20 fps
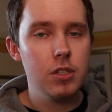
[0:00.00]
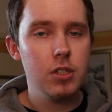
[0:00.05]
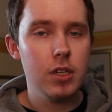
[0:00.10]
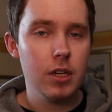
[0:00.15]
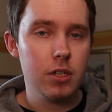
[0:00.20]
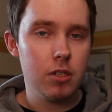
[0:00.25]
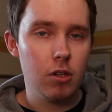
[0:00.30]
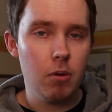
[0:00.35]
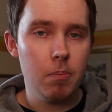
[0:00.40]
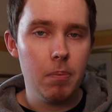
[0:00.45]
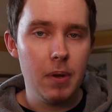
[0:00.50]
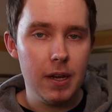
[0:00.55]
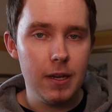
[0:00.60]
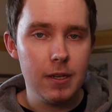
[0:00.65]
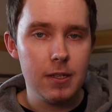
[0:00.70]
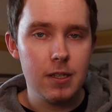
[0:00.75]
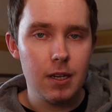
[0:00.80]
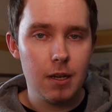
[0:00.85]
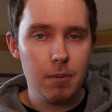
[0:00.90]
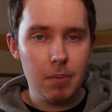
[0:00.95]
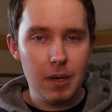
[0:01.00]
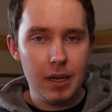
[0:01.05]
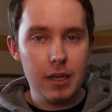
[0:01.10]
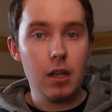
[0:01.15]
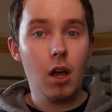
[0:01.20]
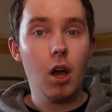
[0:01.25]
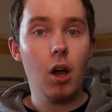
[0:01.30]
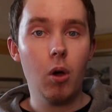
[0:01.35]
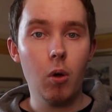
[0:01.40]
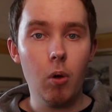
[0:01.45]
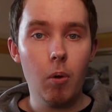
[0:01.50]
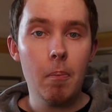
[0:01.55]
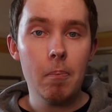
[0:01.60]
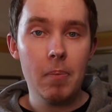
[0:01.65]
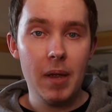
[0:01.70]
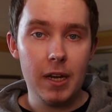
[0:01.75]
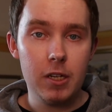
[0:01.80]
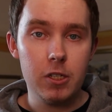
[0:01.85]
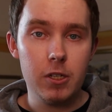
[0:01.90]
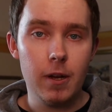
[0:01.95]
jigsaw piece to complete the whole
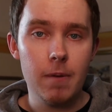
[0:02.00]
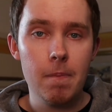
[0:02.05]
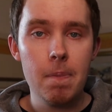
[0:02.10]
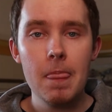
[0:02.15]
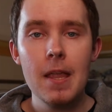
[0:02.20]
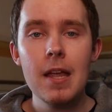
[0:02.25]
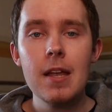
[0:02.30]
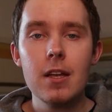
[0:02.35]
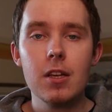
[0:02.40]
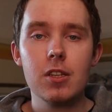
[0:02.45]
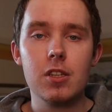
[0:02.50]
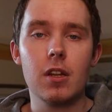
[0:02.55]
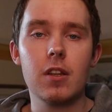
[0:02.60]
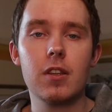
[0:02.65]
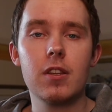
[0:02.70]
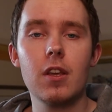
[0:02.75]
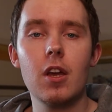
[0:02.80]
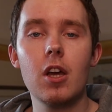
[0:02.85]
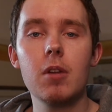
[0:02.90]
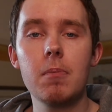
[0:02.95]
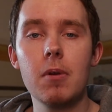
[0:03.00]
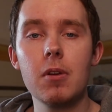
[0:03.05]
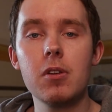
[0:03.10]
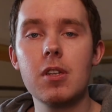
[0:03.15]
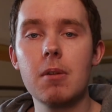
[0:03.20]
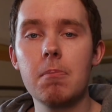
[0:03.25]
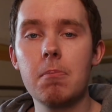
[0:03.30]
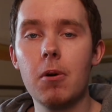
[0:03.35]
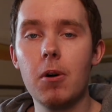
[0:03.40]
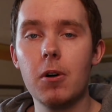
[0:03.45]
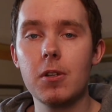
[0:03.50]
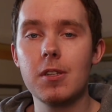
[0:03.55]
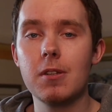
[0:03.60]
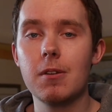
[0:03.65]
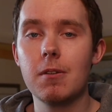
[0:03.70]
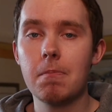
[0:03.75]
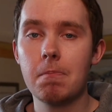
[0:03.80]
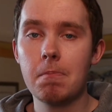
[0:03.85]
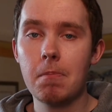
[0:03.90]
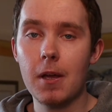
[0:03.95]
picture. So the third most
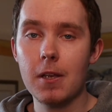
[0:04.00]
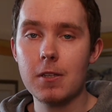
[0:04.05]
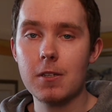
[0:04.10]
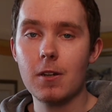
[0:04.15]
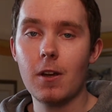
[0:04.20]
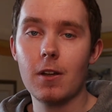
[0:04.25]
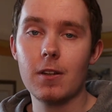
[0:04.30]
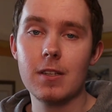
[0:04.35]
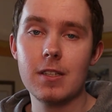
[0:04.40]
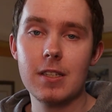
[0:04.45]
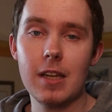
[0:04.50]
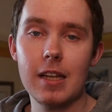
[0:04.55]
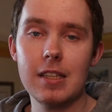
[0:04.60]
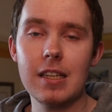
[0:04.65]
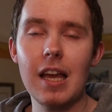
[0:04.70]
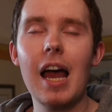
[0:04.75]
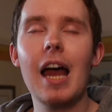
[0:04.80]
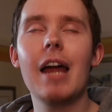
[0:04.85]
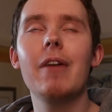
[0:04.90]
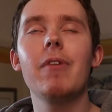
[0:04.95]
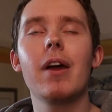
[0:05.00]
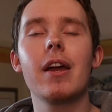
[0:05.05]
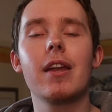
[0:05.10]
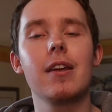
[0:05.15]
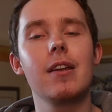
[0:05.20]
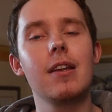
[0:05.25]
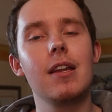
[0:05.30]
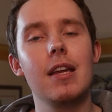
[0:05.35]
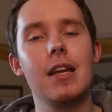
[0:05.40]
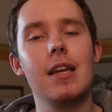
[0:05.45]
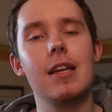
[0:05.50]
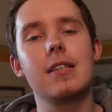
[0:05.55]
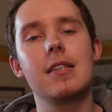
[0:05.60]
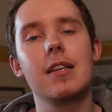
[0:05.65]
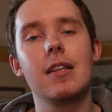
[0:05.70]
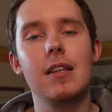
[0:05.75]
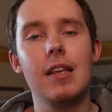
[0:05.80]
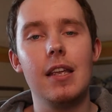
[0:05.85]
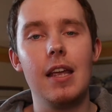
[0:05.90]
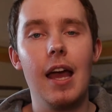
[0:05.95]
important person on set, I reckon, is
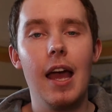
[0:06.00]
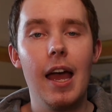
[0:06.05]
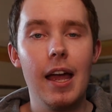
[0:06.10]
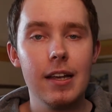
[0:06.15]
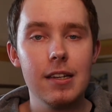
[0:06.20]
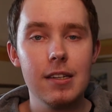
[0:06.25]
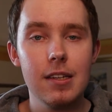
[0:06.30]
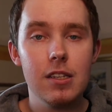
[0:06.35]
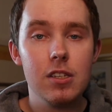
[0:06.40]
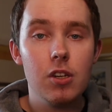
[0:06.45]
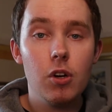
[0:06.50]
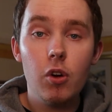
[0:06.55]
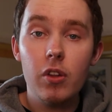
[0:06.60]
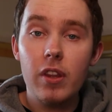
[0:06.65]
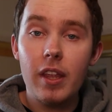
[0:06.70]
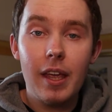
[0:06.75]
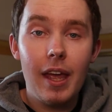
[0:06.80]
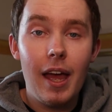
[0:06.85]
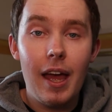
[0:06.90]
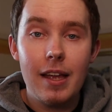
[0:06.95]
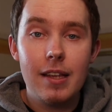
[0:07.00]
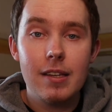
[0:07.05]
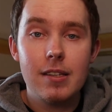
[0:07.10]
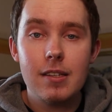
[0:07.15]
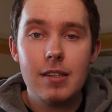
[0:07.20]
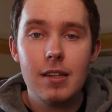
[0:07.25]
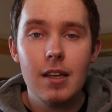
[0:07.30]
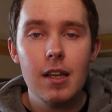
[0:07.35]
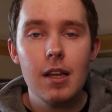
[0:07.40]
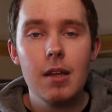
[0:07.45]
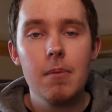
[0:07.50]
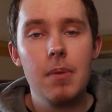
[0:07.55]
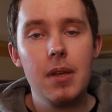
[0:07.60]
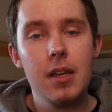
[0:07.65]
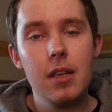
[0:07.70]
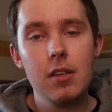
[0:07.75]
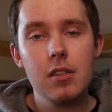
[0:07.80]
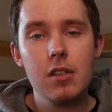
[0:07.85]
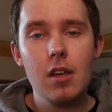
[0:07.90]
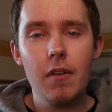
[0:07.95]
the actors or the cast.
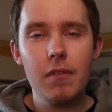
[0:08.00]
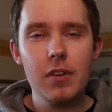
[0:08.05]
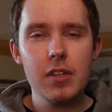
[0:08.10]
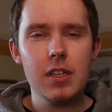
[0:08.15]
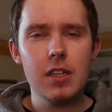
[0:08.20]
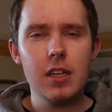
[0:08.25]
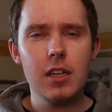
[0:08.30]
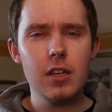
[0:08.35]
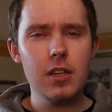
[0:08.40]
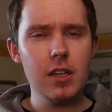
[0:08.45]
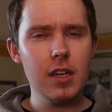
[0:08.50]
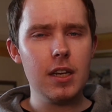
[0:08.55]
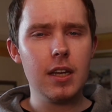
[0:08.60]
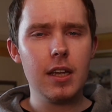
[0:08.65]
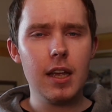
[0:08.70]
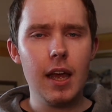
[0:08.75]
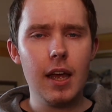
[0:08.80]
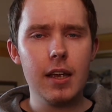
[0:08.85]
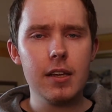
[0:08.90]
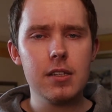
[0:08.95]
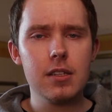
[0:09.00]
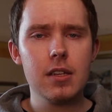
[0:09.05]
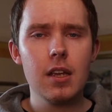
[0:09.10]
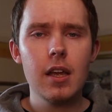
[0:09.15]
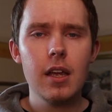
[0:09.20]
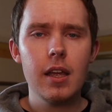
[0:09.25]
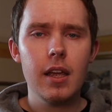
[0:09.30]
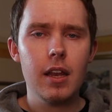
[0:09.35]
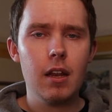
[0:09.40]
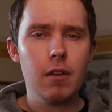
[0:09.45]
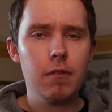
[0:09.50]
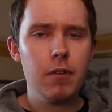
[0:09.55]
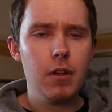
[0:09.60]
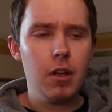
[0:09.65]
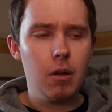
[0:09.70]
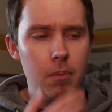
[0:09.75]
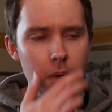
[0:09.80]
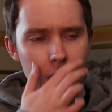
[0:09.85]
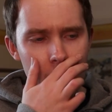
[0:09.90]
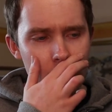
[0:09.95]
Because obviously you need cast in a
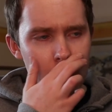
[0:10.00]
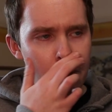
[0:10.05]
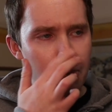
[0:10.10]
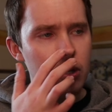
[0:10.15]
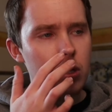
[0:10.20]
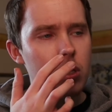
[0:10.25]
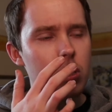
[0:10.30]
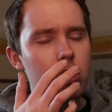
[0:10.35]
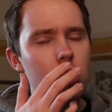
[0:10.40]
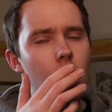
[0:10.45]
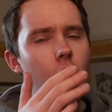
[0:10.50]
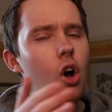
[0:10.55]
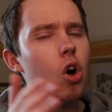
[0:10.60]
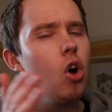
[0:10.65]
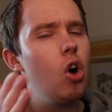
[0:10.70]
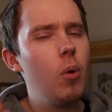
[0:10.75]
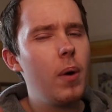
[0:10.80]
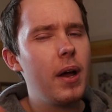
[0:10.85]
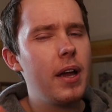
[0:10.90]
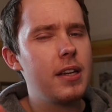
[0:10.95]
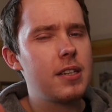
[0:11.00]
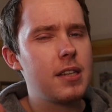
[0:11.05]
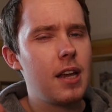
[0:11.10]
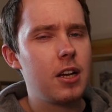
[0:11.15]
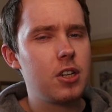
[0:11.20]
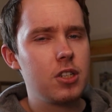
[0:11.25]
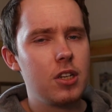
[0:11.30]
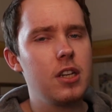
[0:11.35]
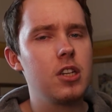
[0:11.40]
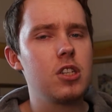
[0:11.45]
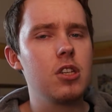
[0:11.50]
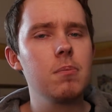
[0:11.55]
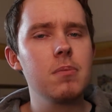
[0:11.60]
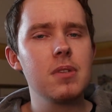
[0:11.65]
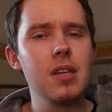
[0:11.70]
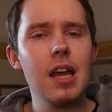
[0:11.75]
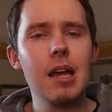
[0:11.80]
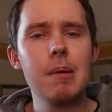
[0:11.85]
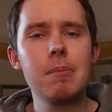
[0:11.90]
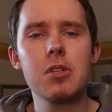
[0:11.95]
film, but not always, actually.
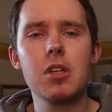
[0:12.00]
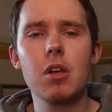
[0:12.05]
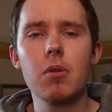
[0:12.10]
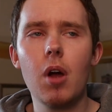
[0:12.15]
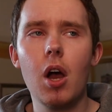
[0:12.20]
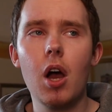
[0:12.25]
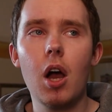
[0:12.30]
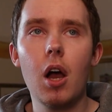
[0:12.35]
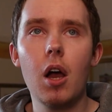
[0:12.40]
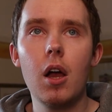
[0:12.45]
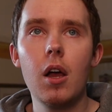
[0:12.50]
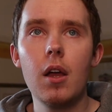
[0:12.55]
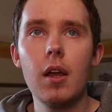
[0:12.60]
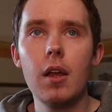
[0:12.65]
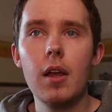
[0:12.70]
Sometimes there are